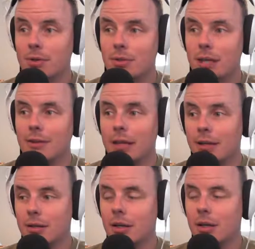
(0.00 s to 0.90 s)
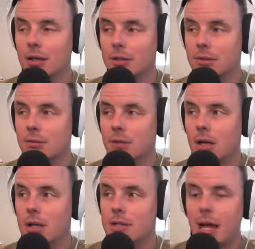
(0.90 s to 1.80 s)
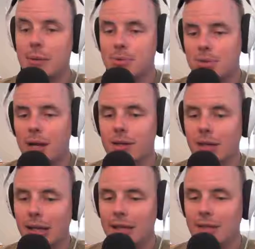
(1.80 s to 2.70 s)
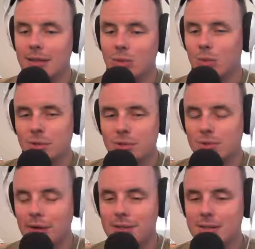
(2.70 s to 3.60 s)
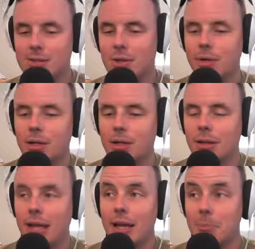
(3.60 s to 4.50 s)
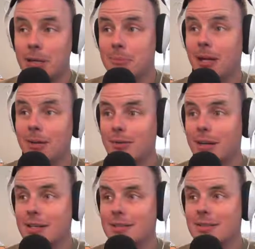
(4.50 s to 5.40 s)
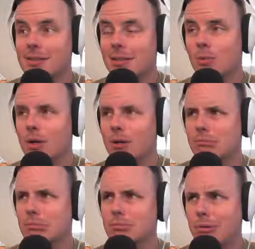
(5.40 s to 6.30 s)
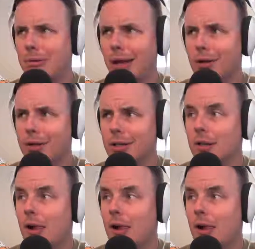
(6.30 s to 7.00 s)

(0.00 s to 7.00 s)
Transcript: They had like time trial and like woods races going on. They had a pit bike race in one area,